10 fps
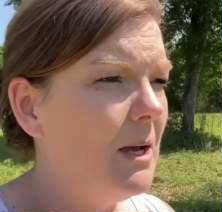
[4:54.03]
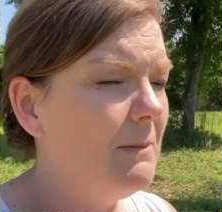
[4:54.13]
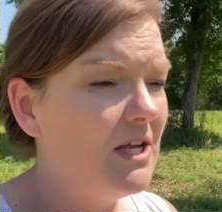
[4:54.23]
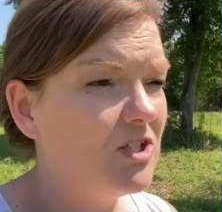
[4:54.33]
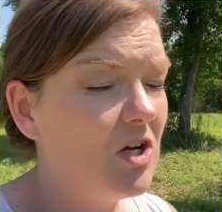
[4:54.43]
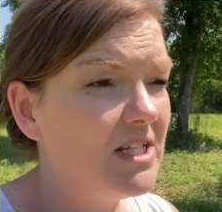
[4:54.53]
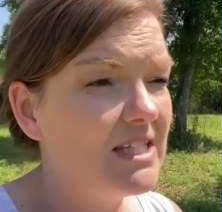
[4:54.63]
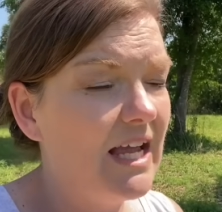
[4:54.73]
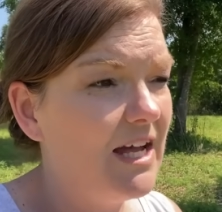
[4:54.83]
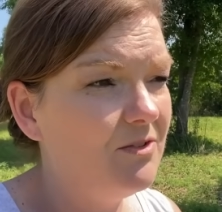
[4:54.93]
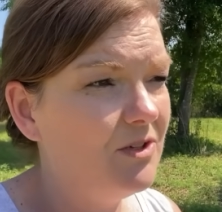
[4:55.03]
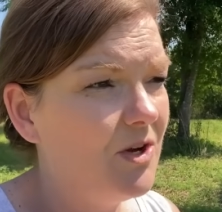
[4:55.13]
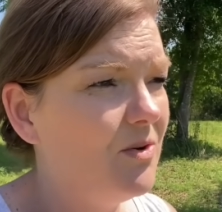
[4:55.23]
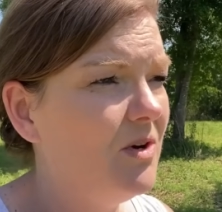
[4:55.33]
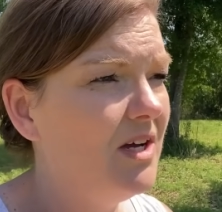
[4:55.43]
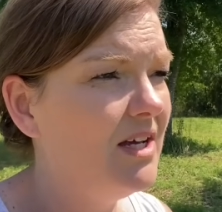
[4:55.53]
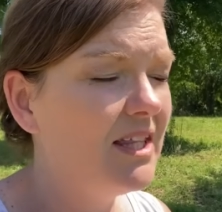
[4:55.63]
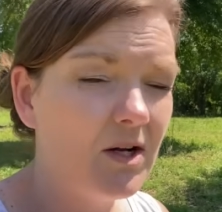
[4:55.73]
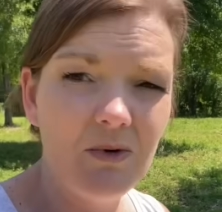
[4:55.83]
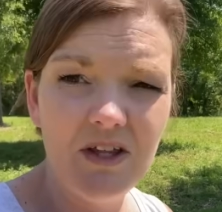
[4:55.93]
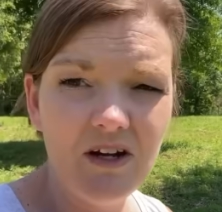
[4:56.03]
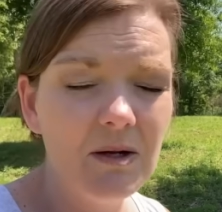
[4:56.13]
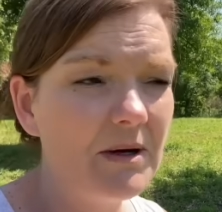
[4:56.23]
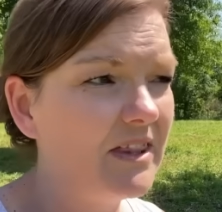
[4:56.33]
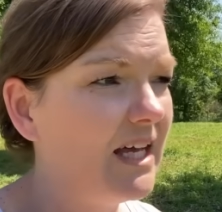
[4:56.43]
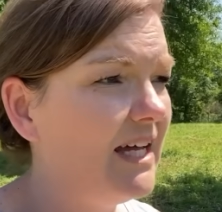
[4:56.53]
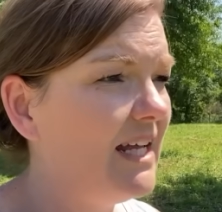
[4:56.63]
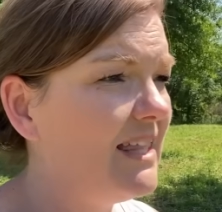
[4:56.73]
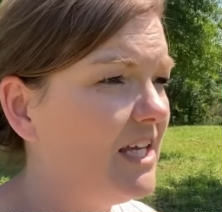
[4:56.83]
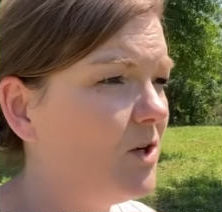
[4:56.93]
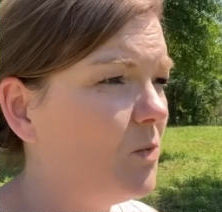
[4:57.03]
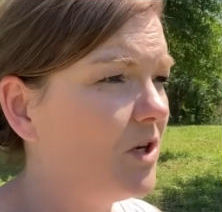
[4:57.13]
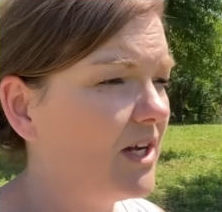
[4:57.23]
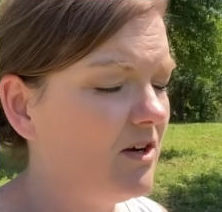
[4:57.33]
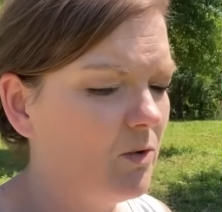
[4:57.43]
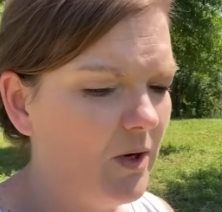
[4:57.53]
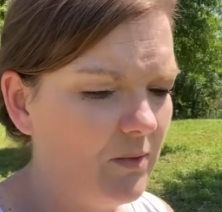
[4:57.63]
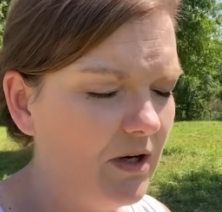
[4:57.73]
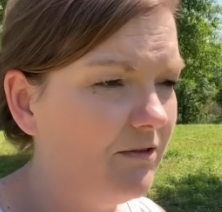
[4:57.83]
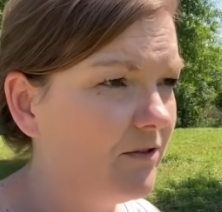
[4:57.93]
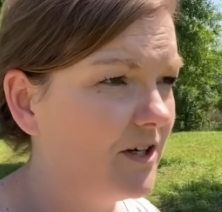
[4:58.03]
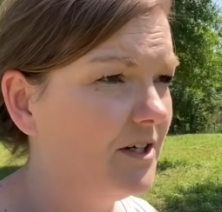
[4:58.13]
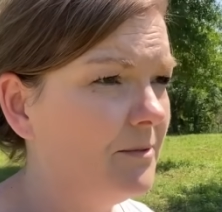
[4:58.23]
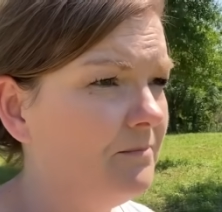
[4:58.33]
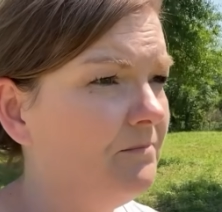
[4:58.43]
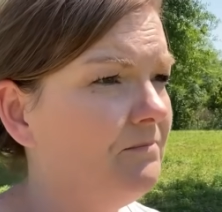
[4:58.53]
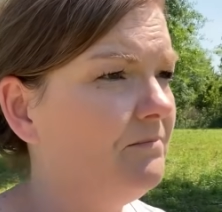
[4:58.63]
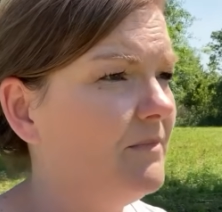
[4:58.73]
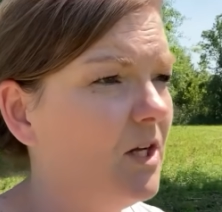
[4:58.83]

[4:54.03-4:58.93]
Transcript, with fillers: because honestly, I don't know that I would have thought about that. And I think it'll work out quite well for, you